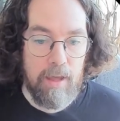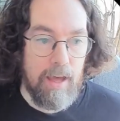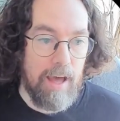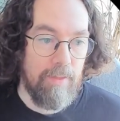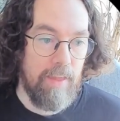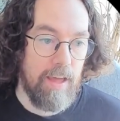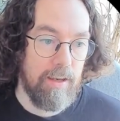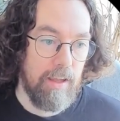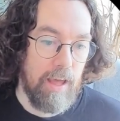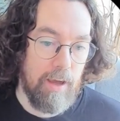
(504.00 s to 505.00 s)
And
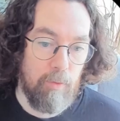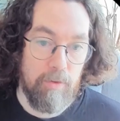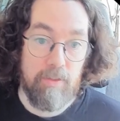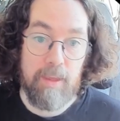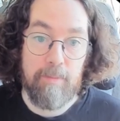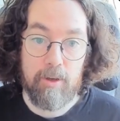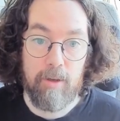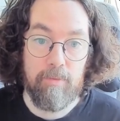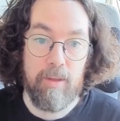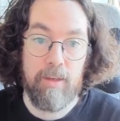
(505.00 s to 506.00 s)
then once the email
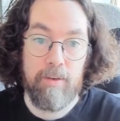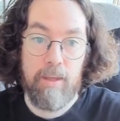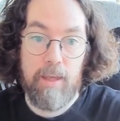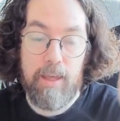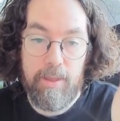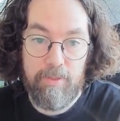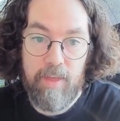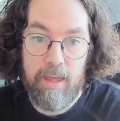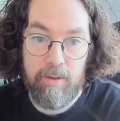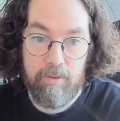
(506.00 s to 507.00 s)
comes in, it
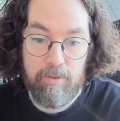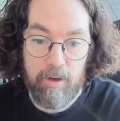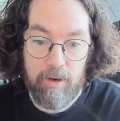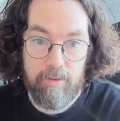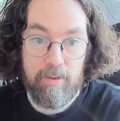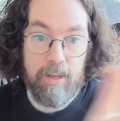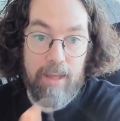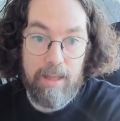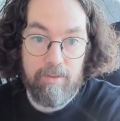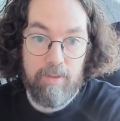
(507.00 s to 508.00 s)
then starts and it
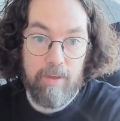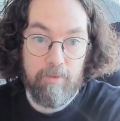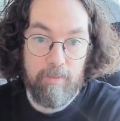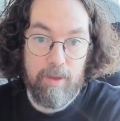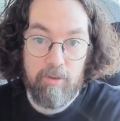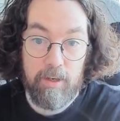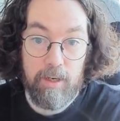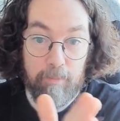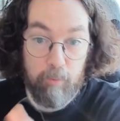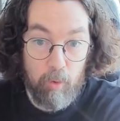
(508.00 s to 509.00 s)
gets the information.
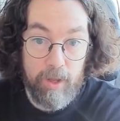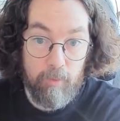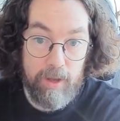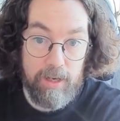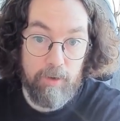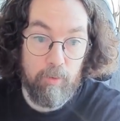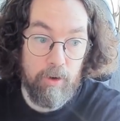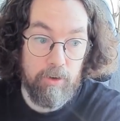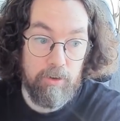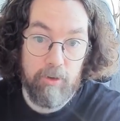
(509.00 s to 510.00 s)
It'll quite quickly
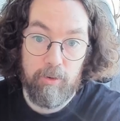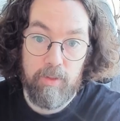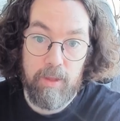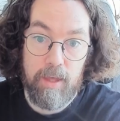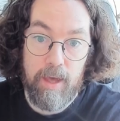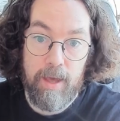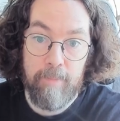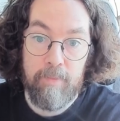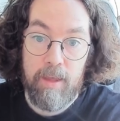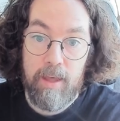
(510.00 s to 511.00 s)
run to the
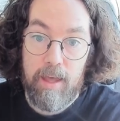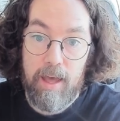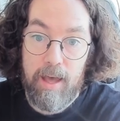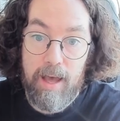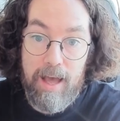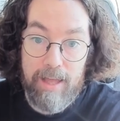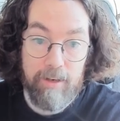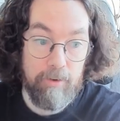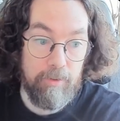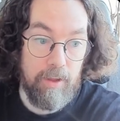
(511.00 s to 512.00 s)

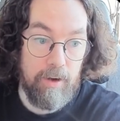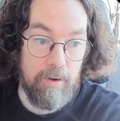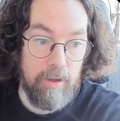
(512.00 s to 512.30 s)
handler there.